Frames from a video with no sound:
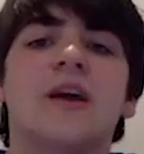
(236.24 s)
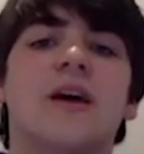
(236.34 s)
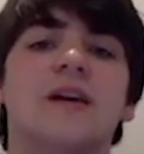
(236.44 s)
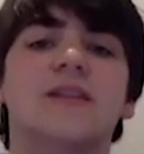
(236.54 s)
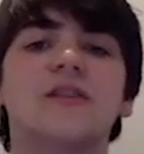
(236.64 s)

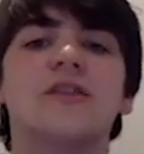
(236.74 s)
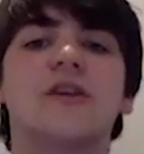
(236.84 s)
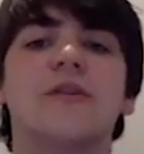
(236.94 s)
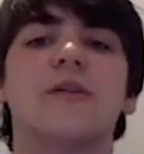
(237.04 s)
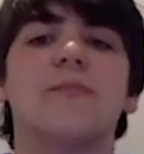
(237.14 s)
Attention
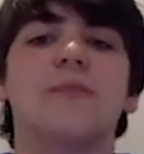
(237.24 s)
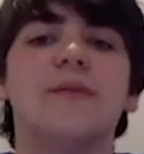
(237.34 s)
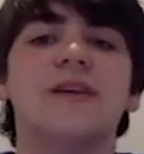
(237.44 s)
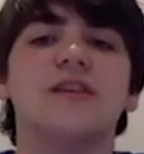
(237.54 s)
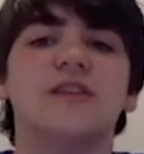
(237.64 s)
current
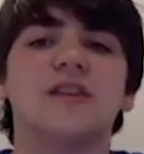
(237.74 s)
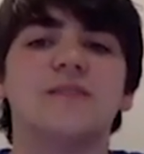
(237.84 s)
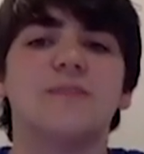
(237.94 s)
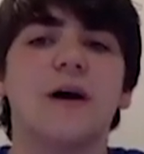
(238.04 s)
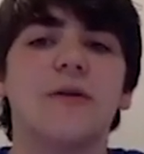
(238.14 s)
BBHHS
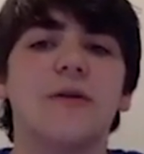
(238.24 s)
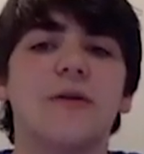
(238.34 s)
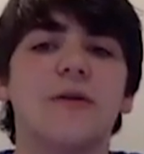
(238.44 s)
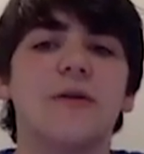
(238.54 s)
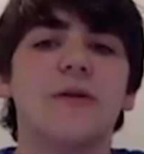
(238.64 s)
Model
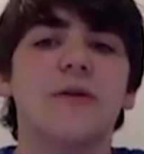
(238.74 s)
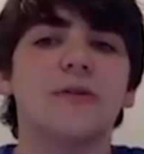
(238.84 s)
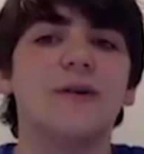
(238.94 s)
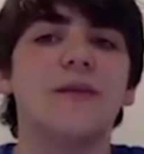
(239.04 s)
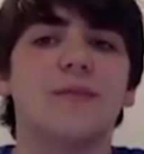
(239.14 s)

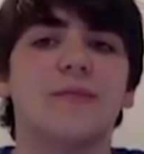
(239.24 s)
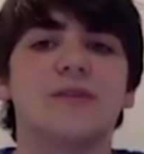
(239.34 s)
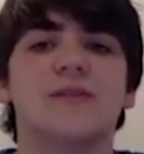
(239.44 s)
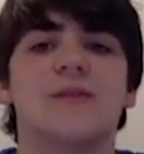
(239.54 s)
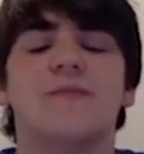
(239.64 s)
UN
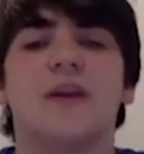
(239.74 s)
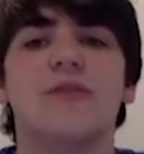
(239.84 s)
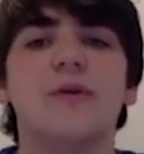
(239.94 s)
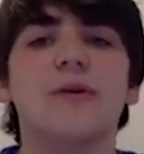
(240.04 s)
members. If you are